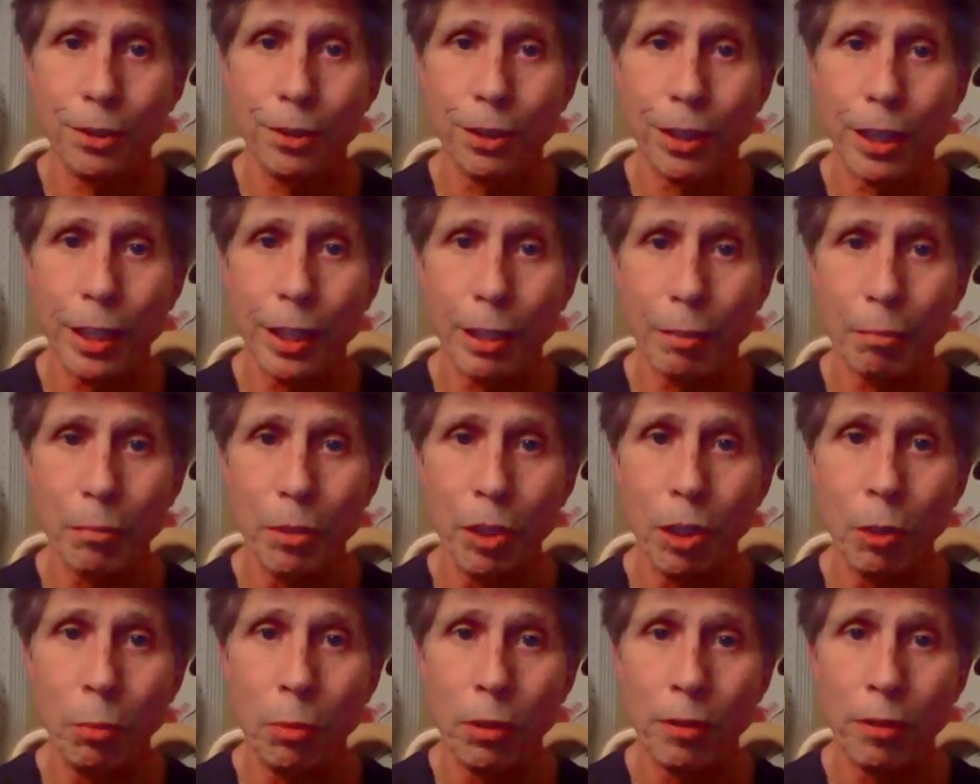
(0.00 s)
getting
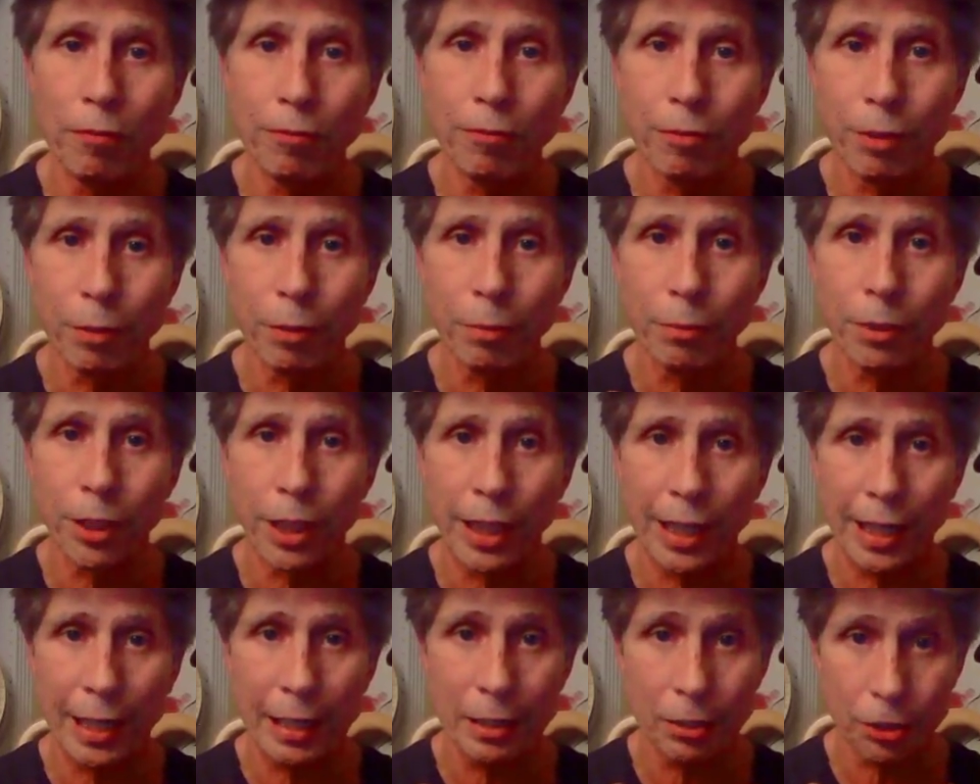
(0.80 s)
movement from your
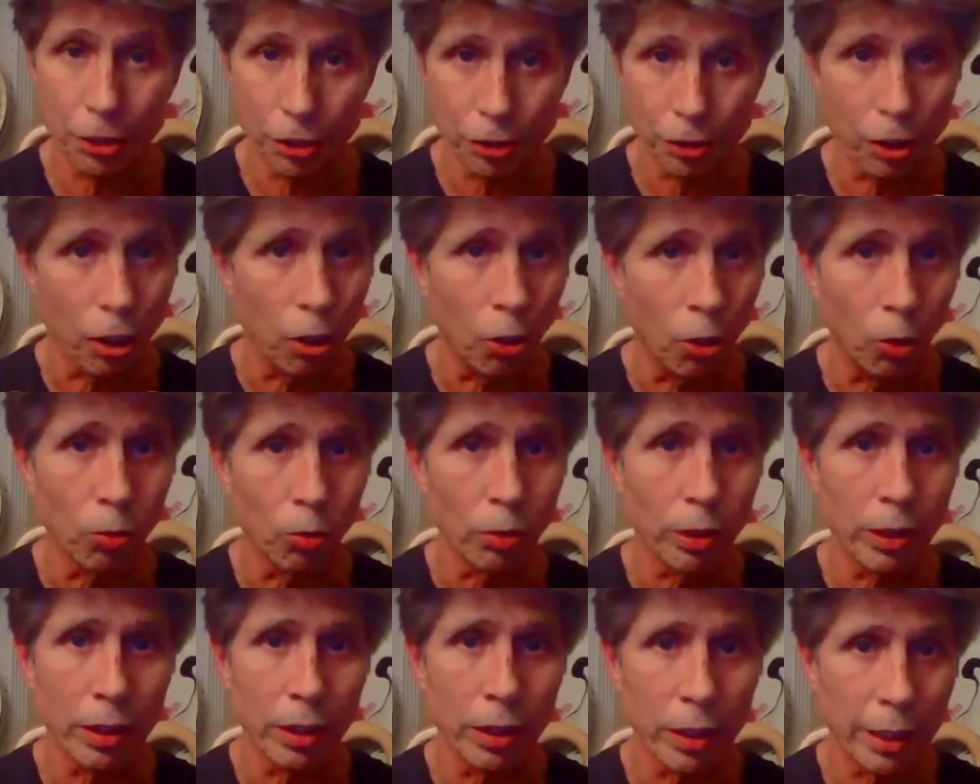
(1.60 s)
hands, just
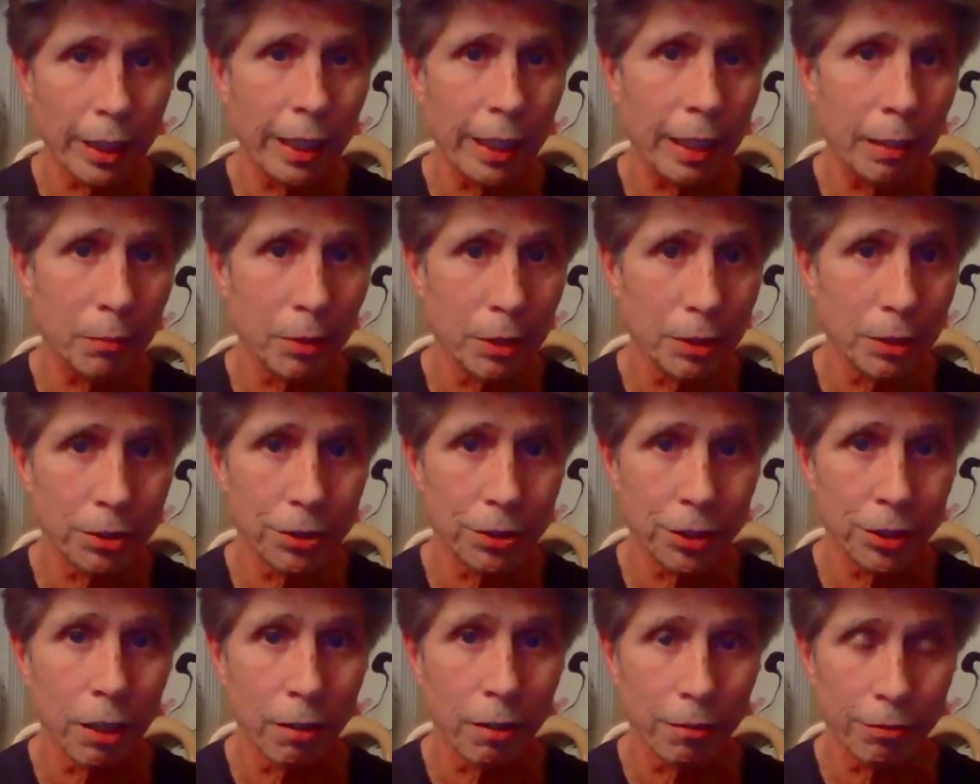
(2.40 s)
holding the camera
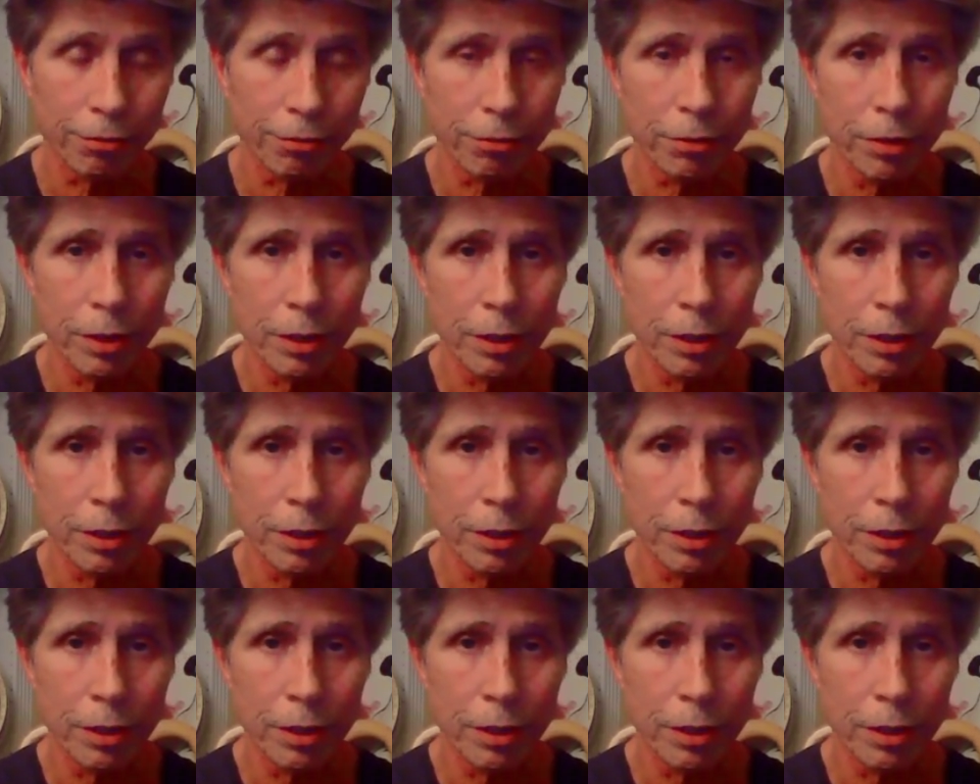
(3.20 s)
itself.